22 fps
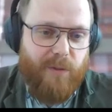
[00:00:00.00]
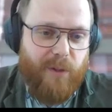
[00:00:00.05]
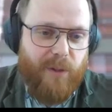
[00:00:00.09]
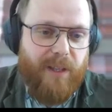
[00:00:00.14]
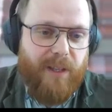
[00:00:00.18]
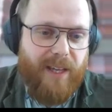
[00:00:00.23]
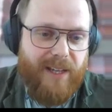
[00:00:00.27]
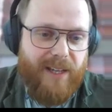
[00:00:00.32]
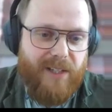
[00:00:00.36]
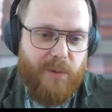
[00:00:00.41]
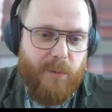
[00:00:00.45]
if
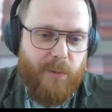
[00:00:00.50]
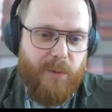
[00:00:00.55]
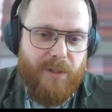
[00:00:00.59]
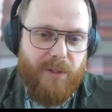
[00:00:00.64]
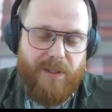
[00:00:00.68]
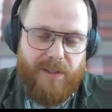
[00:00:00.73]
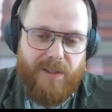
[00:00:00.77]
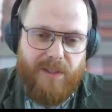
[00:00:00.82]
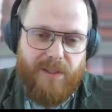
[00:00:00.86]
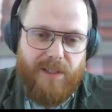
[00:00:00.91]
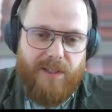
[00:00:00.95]
you can guess
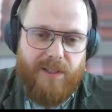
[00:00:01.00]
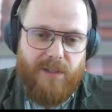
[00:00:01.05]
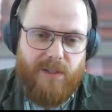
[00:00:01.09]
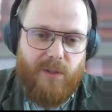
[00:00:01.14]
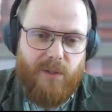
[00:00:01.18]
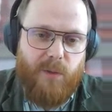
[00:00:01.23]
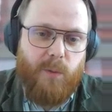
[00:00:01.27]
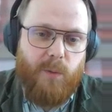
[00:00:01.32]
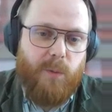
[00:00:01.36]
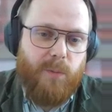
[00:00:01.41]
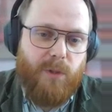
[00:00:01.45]
where this
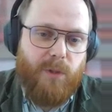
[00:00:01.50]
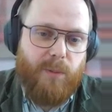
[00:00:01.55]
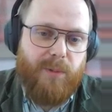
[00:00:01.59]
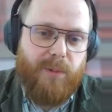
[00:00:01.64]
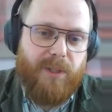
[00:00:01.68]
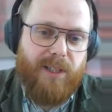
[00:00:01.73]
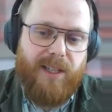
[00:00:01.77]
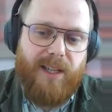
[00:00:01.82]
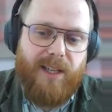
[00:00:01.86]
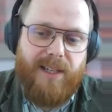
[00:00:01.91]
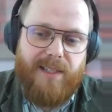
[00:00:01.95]
is, you would
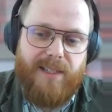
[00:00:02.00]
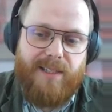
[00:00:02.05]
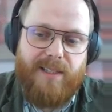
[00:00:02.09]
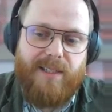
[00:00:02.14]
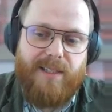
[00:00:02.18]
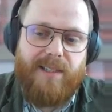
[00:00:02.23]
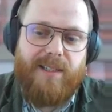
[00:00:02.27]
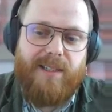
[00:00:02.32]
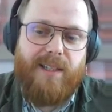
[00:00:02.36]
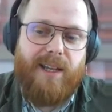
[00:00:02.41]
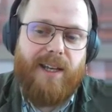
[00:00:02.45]
probably
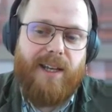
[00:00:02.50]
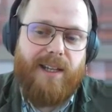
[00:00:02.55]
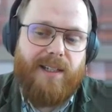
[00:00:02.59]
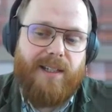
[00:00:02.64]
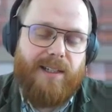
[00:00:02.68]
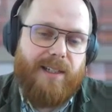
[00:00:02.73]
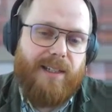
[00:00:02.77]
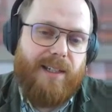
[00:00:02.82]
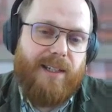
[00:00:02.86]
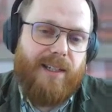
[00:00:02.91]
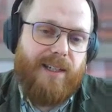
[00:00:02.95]
guess
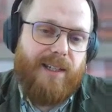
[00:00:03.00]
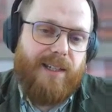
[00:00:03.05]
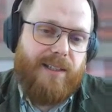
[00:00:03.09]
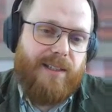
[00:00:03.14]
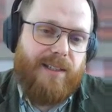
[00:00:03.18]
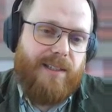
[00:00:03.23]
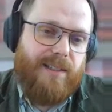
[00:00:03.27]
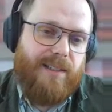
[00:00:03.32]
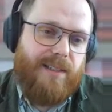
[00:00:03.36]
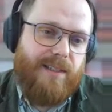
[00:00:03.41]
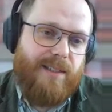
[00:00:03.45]
that
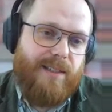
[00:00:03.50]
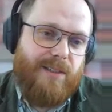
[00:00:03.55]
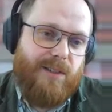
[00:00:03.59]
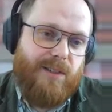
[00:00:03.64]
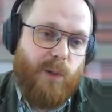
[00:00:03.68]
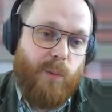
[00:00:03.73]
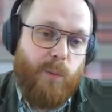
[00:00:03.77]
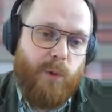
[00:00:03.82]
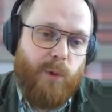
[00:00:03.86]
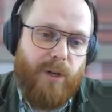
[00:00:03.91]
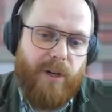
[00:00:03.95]
it's
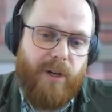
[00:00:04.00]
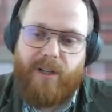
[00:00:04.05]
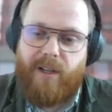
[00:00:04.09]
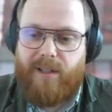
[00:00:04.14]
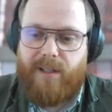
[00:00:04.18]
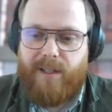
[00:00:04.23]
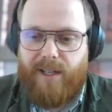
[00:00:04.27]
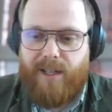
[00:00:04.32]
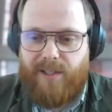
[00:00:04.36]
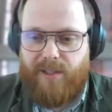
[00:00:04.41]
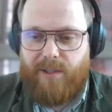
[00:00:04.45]
somewhere
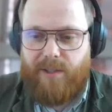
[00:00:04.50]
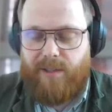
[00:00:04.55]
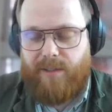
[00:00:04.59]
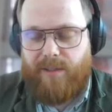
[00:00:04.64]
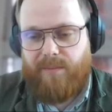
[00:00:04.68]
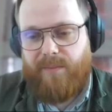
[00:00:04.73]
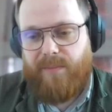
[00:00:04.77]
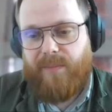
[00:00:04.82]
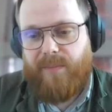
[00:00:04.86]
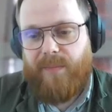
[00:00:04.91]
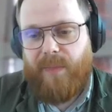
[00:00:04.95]
in a
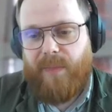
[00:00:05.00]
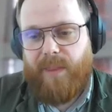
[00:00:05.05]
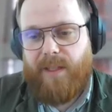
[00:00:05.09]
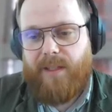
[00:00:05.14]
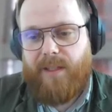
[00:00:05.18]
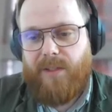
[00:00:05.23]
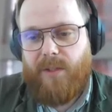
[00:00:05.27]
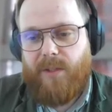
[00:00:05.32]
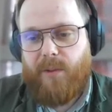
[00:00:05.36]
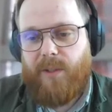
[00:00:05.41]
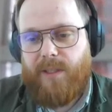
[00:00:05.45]
desert.
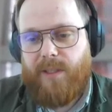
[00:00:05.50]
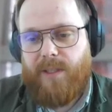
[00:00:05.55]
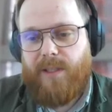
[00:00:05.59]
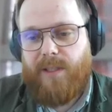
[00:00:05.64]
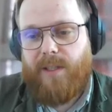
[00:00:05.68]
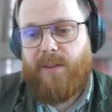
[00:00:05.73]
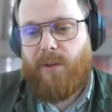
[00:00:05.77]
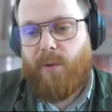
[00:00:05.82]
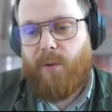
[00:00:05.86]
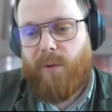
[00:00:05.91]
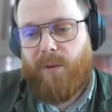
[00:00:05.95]
So
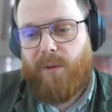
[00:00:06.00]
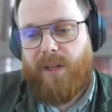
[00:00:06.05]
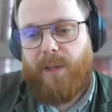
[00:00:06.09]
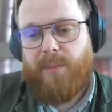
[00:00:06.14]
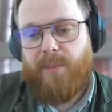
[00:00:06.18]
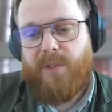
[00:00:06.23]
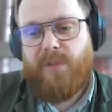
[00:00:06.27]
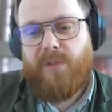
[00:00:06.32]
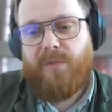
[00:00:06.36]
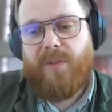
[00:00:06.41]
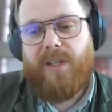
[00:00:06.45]
it's in the Northern
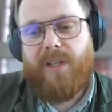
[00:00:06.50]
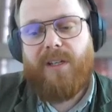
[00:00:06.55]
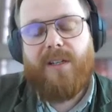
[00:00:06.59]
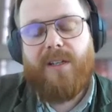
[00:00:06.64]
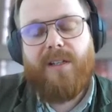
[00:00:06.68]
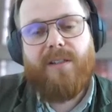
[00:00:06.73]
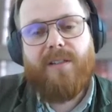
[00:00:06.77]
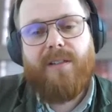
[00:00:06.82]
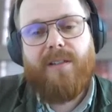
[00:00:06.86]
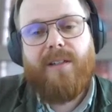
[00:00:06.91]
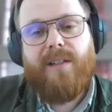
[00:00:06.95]

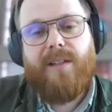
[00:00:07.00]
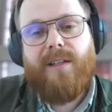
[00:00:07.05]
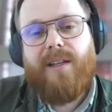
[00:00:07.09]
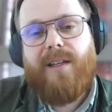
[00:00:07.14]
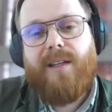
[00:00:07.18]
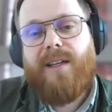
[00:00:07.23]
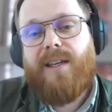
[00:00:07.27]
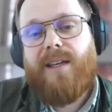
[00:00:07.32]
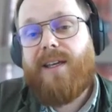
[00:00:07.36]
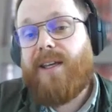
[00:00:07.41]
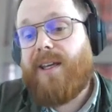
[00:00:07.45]
Hemisphere.
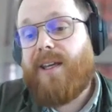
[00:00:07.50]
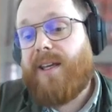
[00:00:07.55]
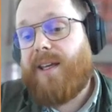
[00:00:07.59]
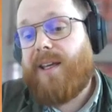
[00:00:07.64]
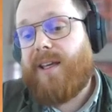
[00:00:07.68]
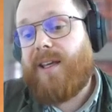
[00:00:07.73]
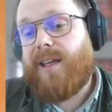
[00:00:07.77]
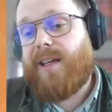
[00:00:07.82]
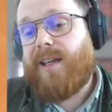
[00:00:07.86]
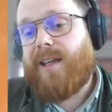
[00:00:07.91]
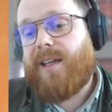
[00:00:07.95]

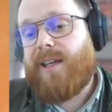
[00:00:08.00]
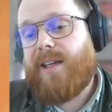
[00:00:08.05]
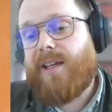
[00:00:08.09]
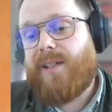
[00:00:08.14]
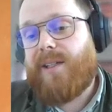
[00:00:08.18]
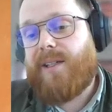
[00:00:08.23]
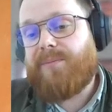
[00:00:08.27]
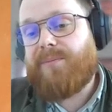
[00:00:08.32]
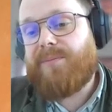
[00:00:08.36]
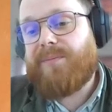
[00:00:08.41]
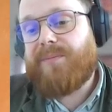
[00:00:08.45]

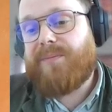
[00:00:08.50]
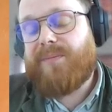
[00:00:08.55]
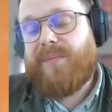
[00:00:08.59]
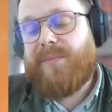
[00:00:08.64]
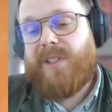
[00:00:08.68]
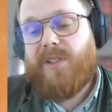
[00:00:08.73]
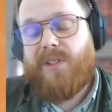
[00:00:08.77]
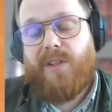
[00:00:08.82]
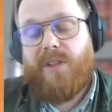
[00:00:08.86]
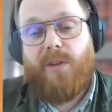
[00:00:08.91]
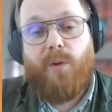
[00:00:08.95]

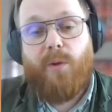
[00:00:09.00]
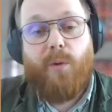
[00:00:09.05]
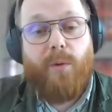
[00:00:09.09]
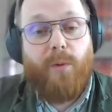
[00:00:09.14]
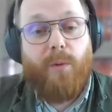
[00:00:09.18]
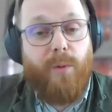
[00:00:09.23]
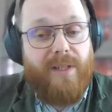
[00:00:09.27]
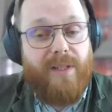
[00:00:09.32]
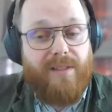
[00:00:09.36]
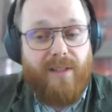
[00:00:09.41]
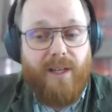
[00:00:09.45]
This is the
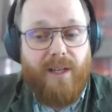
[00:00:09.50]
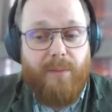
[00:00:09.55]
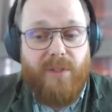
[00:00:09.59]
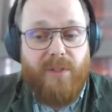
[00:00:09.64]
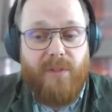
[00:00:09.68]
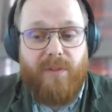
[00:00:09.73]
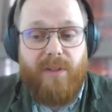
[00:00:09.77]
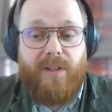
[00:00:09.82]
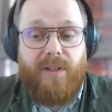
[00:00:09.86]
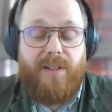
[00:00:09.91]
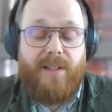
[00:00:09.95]
Northwestern
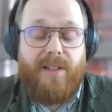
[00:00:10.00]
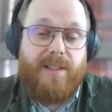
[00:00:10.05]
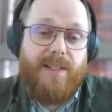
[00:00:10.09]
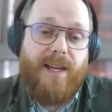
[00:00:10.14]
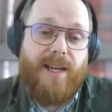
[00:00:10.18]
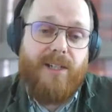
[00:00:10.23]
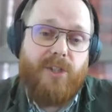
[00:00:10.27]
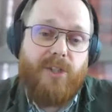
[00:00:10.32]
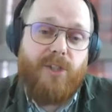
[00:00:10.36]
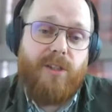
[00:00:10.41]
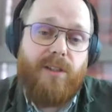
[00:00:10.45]
Hemisphere, and
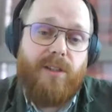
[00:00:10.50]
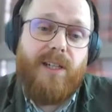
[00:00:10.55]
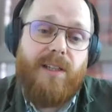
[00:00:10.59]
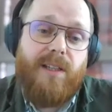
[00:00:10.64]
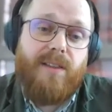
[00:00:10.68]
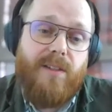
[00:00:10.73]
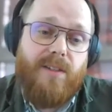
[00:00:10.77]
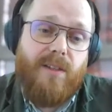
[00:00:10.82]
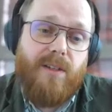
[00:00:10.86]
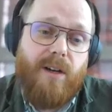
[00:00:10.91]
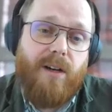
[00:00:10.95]
it's actually
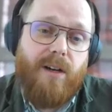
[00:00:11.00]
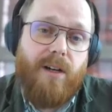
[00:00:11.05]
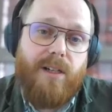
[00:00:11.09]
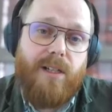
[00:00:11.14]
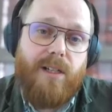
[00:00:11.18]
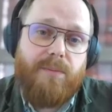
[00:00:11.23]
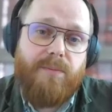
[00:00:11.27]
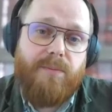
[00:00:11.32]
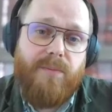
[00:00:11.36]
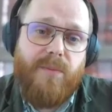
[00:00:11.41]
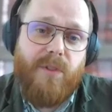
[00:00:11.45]
in the
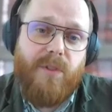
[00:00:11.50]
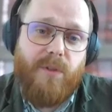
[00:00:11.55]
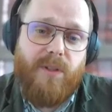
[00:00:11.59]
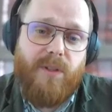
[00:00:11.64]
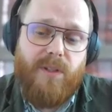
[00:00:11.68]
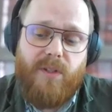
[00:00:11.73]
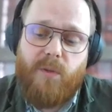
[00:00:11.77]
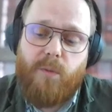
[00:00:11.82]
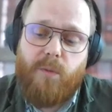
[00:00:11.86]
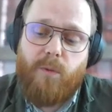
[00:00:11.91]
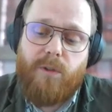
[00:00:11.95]
Sahara. So
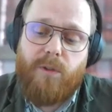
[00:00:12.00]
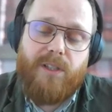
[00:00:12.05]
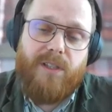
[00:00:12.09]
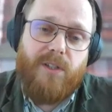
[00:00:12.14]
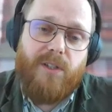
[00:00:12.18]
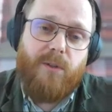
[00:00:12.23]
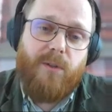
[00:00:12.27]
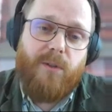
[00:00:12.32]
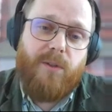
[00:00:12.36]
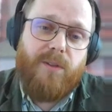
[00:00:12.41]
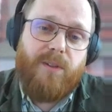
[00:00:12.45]
this is what
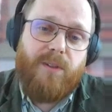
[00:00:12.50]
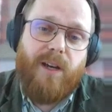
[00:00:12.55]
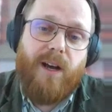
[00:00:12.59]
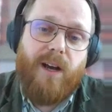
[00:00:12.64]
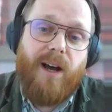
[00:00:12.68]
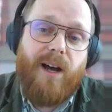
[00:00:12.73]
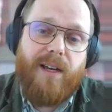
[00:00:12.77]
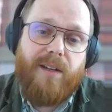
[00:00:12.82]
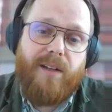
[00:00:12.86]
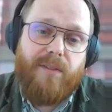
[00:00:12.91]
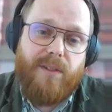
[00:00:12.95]
is called the
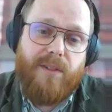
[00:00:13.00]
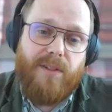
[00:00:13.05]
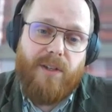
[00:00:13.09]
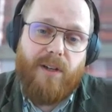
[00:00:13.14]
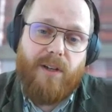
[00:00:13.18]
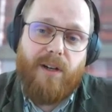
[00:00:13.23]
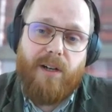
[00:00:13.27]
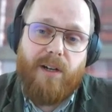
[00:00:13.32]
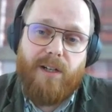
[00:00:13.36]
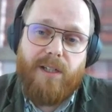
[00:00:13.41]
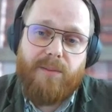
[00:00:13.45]
Eye of the
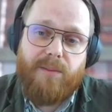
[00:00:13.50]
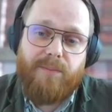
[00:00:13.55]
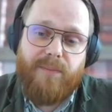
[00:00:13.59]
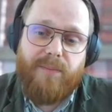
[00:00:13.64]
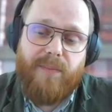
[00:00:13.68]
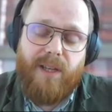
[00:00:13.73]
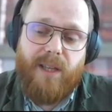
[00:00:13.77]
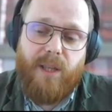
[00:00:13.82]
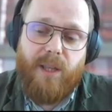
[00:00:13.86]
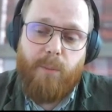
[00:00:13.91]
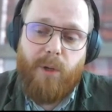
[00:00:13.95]
Sahara.
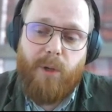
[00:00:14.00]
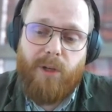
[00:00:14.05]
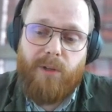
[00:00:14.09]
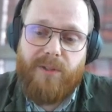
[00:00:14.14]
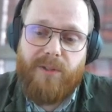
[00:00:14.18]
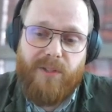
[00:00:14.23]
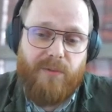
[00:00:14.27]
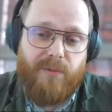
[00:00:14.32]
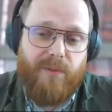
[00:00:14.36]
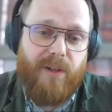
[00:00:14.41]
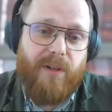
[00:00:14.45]
And the
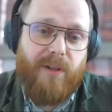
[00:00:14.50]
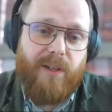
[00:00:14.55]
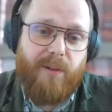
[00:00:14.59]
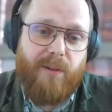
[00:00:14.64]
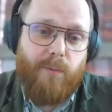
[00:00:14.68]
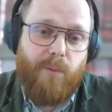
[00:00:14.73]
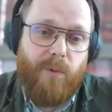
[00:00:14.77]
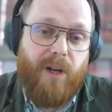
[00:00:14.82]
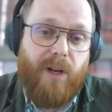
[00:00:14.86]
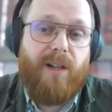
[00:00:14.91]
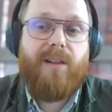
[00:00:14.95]
model does
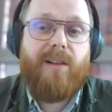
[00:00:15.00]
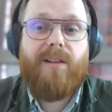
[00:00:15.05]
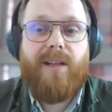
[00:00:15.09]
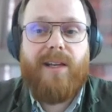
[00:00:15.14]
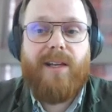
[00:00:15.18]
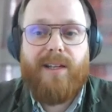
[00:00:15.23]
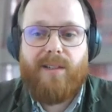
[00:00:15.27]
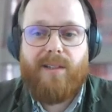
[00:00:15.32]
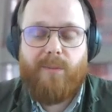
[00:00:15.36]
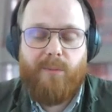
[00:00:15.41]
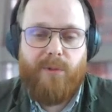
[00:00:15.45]
very
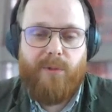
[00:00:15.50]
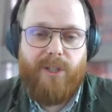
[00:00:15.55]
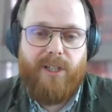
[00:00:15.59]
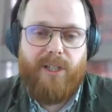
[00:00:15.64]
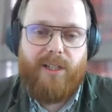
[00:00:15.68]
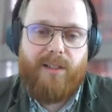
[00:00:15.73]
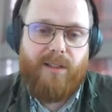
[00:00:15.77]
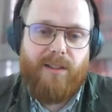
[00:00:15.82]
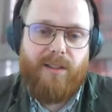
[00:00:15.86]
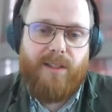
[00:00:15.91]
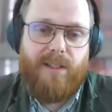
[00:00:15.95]
well at
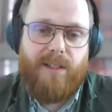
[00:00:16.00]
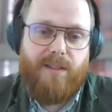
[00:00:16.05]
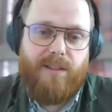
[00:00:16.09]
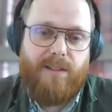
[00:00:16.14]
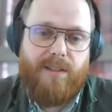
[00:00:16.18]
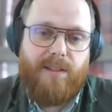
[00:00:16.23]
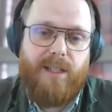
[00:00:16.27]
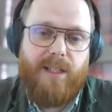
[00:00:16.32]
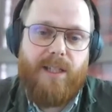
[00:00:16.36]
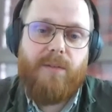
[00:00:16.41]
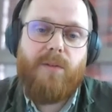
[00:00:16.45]
predicting
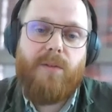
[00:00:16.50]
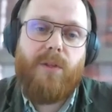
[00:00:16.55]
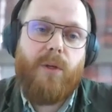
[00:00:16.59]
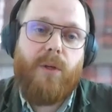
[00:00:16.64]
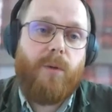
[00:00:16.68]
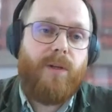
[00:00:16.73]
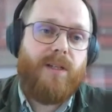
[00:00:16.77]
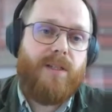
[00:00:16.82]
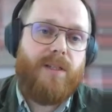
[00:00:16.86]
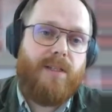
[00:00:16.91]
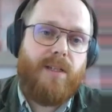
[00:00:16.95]
this, even
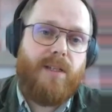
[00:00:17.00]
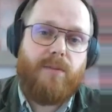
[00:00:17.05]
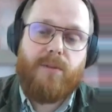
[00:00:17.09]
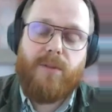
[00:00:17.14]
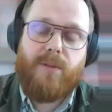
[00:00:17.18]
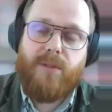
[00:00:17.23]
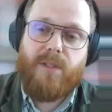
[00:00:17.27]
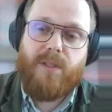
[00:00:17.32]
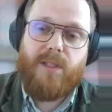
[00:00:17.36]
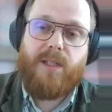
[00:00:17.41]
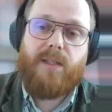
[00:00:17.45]
though it has
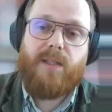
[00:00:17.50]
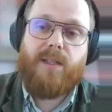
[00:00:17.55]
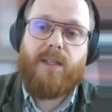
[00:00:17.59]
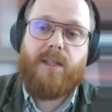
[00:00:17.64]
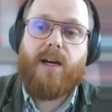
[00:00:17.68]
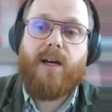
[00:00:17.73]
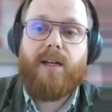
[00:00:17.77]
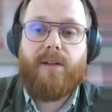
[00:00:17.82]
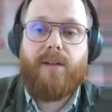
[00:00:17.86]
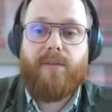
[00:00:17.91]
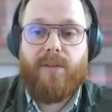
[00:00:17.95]
never seen
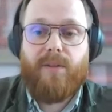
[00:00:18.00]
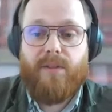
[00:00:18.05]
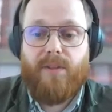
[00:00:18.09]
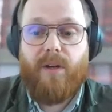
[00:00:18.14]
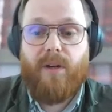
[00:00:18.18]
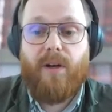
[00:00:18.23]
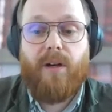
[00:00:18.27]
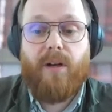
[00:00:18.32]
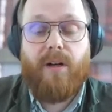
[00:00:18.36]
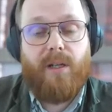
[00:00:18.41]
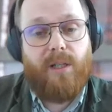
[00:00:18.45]
the Eye of the
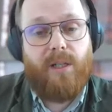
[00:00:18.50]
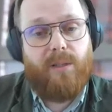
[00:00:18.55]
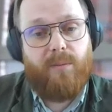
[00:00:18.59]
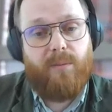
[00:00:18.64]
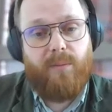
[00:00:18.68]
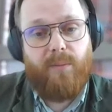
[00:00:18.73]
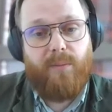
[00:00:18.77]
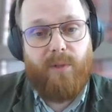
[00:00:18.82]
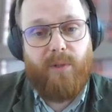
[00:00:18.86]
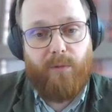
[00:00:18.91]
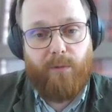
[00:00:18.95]
Sahara
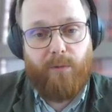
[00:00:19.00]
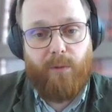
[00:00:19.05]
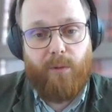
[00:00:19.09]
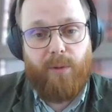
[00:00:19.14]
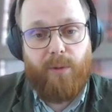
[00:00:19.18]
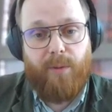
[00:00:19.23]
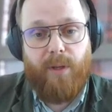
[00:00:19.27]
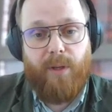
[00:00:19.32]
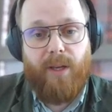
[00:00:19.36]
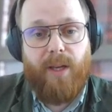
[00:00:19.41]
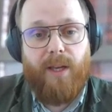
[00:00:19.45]

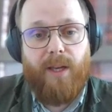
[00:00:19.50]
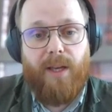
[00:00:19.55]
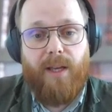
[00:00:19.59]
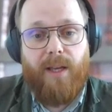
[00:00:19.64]
before.